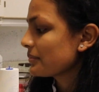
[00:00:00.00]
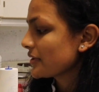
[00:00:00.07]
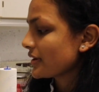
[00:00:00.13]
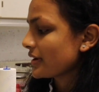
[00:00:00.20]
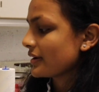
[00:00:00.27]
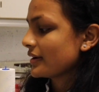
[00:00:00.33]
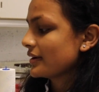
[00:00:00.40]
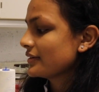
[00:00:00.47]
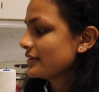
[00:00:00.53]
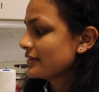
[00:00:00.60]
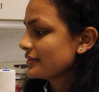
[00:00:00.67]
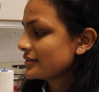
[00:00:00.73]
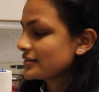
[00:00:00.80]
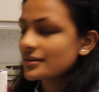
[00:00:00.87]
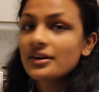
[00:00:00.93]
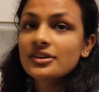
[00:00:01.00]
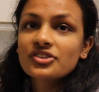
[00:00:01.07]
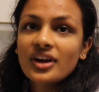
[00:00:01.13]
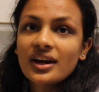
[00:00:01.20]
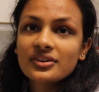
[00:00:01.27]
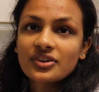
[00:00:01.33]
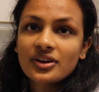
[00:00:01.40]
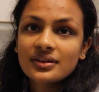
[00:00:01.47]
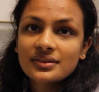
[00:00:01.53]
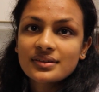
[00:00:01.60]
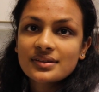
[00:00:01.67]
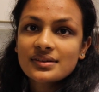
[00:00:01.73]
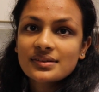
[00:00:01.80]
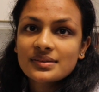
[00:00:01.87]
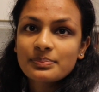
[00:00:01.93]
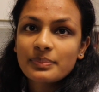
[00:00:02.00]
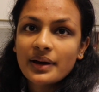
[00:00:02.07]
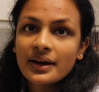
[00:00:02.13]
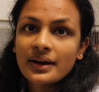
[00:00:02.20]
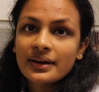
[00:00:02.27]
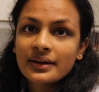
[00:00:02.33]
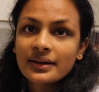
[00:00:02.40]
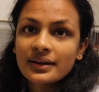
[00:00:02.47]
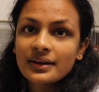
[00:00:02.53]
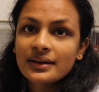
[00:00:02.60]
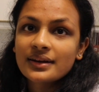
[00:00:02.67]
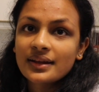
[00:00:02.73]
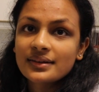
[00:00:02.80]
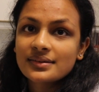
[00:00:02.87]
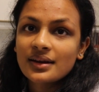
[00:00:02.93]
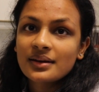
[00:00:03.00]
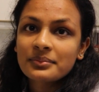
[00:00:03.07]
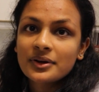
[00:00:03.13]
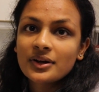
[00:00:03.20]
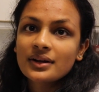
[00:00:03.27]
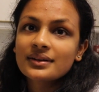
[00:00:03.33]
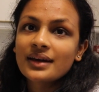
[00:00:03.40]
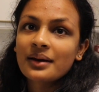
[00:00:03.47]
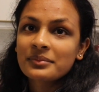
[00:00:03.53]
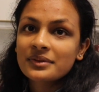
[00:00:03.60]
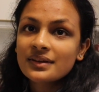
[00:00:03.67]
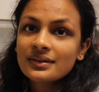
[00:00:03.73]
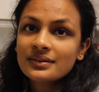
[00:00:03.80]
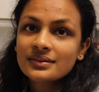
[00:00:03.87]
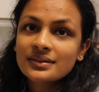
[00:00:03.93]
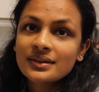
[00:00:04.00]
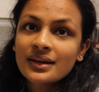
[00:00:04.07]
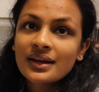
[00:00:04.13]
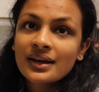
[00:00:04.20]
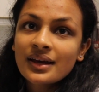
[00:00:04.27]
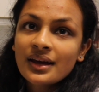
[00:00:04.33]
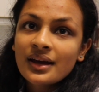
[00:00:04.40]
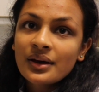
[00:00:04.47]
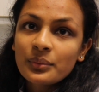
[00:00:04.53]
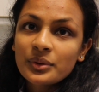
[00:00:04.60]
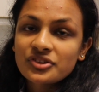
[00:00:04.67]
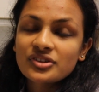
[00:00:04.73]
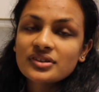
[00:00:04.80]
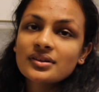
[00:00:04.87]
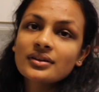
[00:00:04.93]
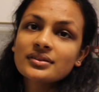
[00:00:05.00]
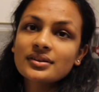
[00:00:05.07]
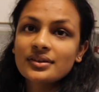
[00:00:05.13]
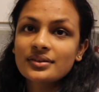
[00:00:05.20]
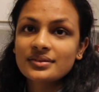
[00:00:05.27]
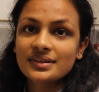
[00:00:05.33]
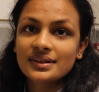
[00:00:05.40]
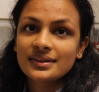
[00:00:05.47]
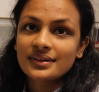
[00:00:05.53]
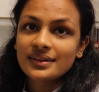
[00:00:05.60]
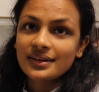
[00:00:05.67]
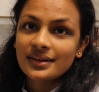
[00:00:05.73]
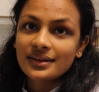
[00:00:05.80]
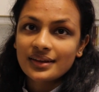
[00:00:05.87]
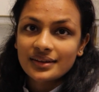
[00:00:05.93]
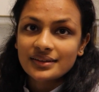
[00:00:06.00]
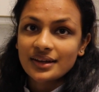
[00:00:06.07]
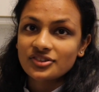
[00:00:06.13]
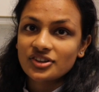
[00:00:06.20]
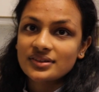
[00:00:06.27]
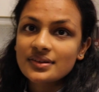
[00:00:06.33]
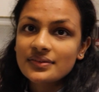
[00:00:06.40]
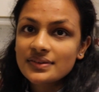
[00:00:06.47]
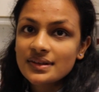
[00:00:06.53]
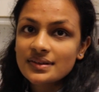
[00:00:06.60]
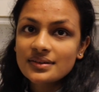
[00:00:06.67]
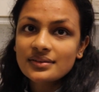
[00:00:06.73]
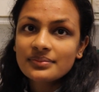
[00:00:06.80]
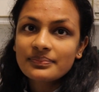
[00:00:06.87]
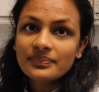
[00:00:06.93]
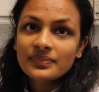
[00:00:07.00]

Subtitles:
looking at starch hydrolysis by an enzyme called amylase, which is also used in the digestive system.